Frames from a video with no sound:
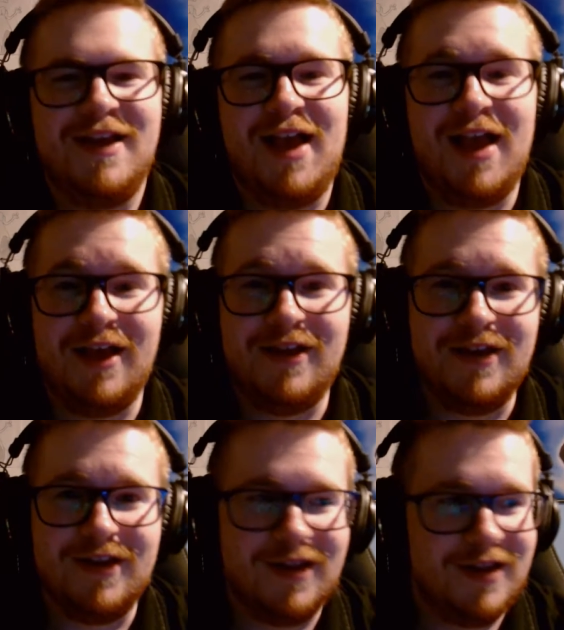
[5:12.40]

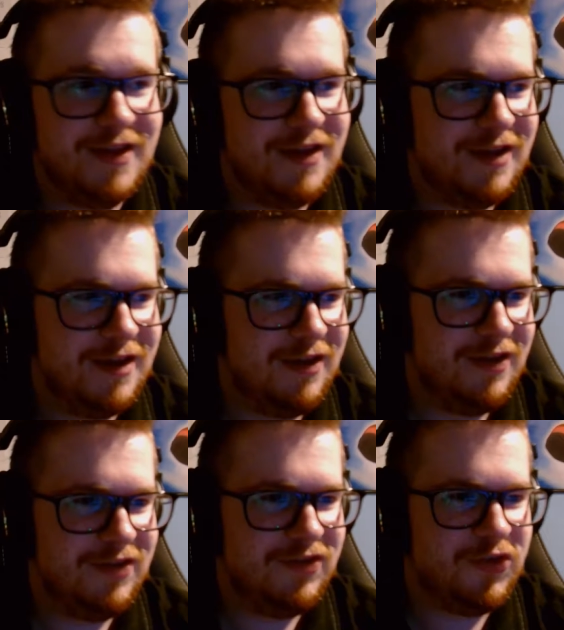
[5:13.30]
And
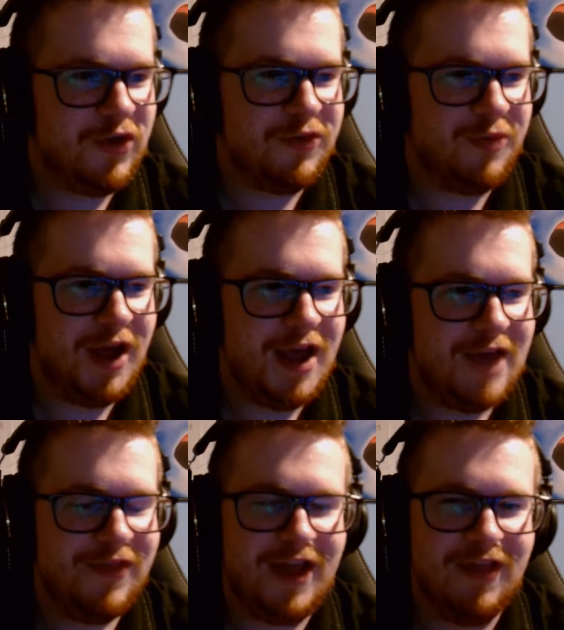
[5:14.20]
trust me, I
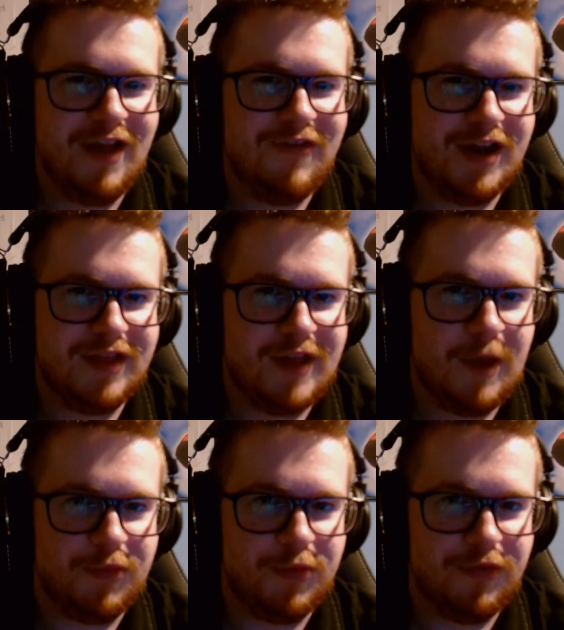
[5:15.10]
had like 11
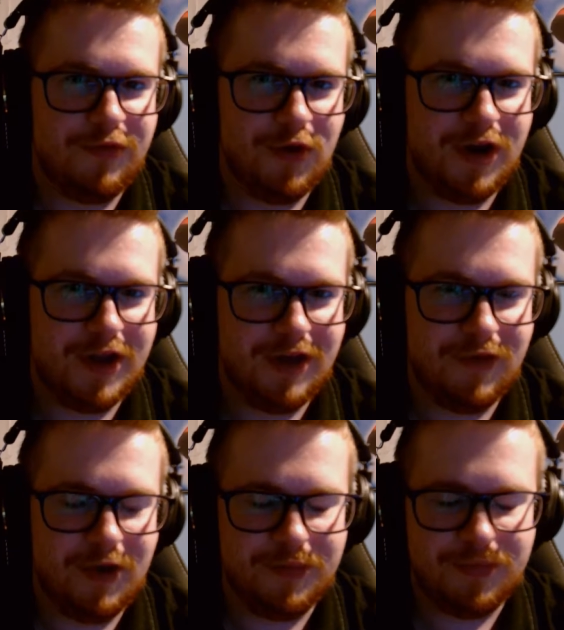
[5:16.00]
attempts before I
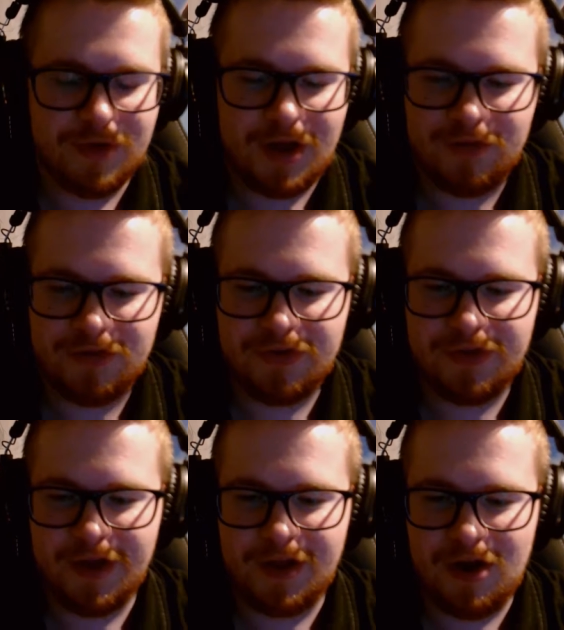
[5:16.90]
gave up. I was
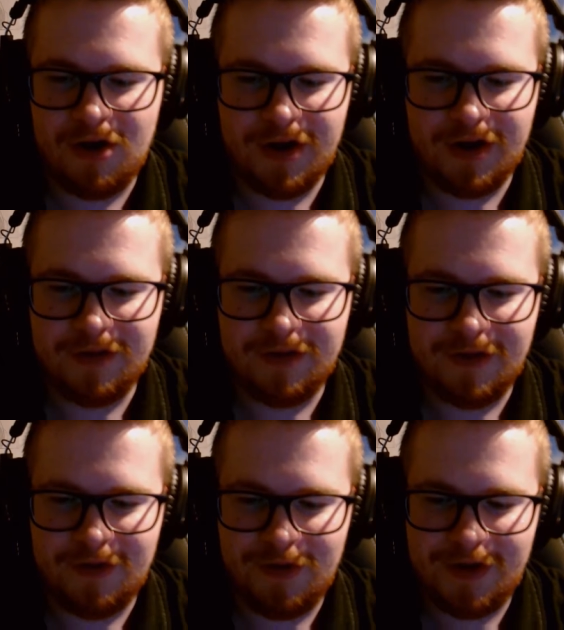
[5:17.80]
just like, alright,
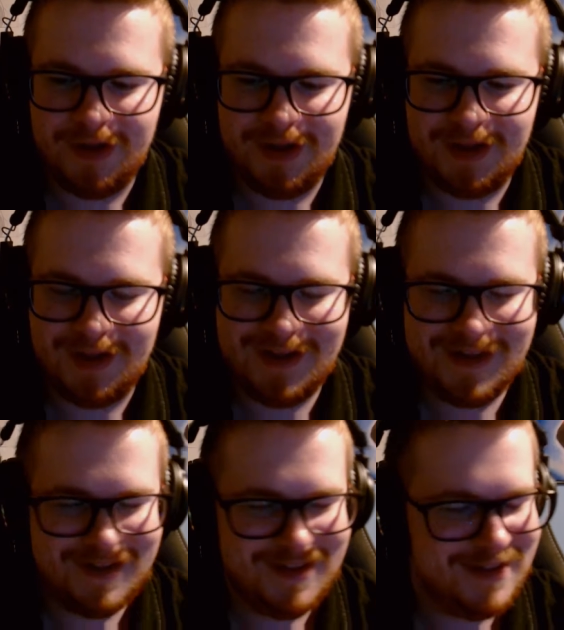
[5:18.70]
you know what?
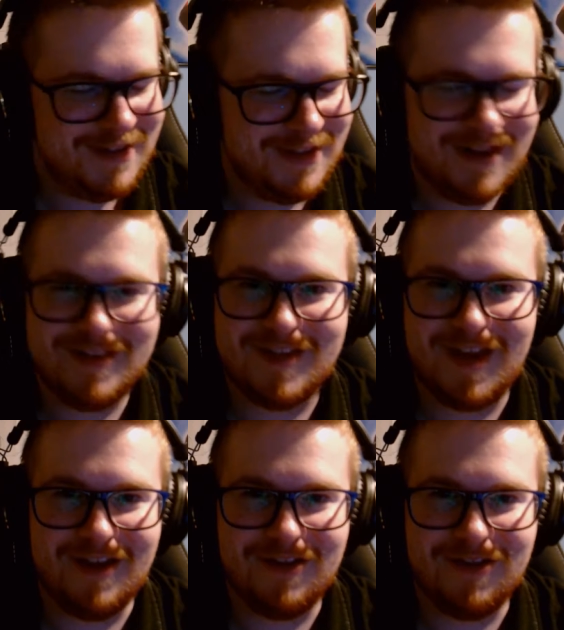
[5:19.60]
Just
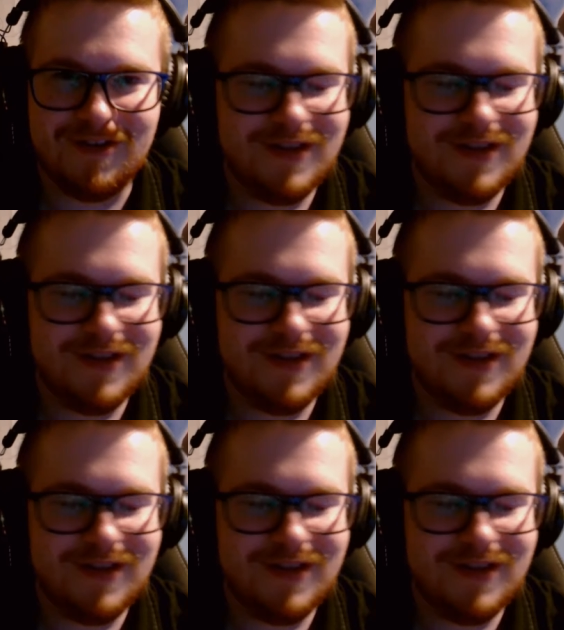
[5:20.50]
can't, dude.